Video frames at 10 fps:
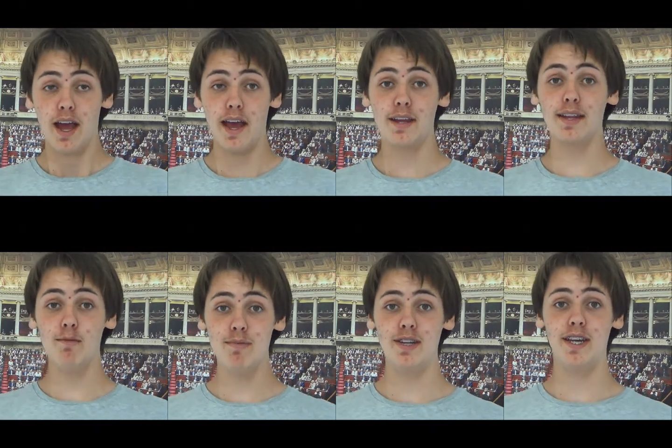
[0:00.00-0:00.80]
and
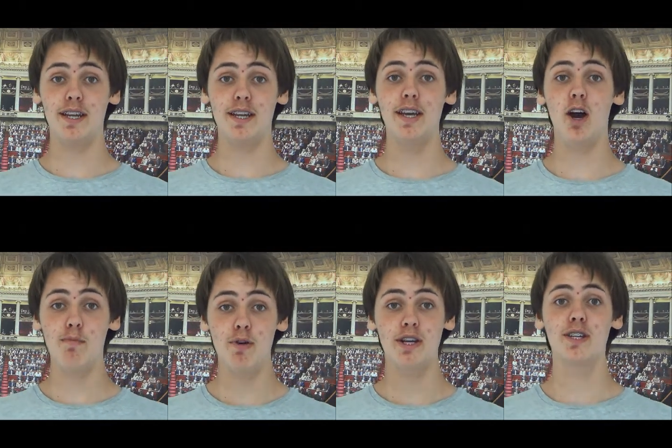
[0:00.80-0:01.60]
immediately
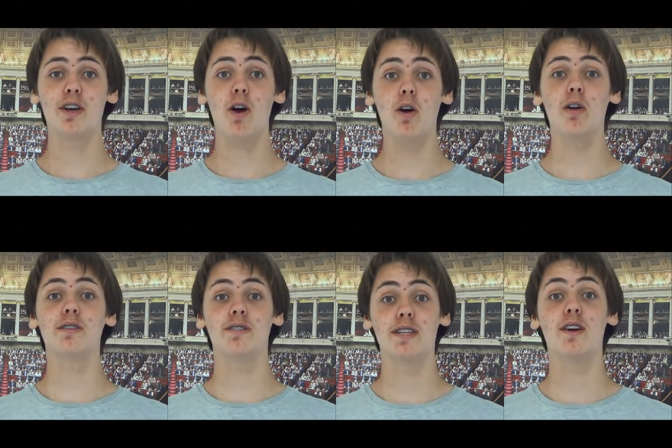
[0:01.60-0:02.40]
abolished all
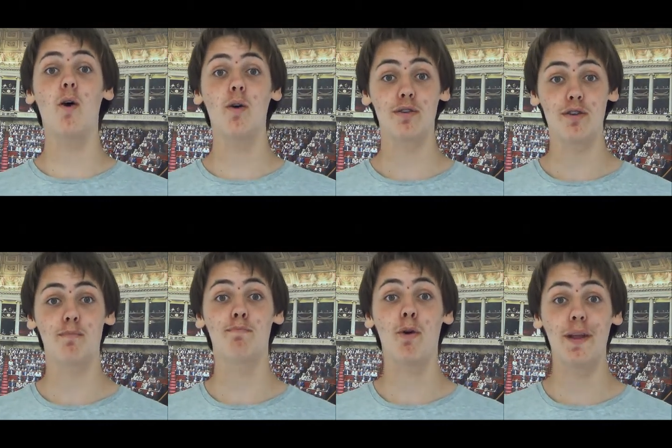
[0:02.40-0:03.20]
the
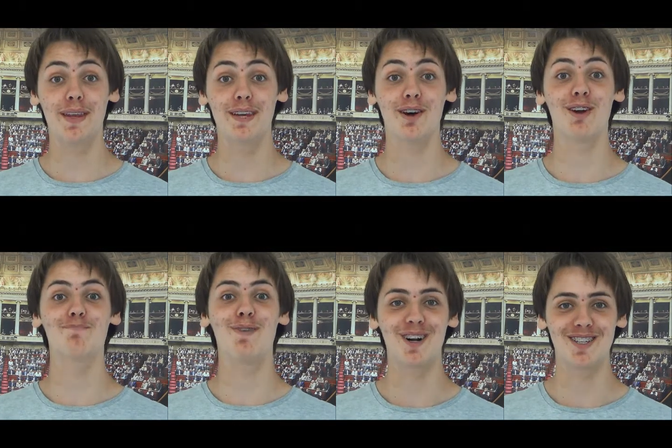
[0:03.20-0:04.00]
other political
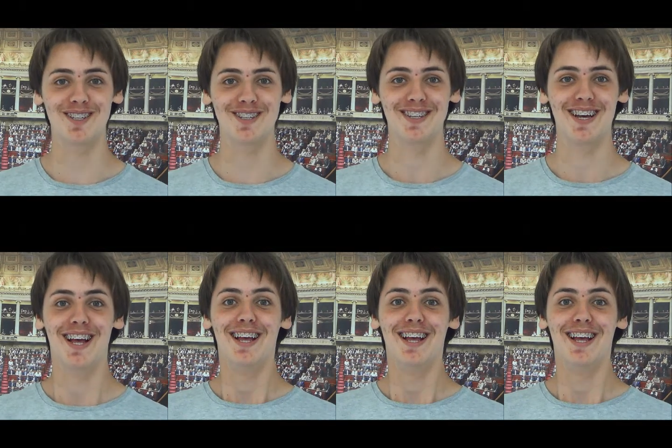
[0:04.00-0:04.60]
parties.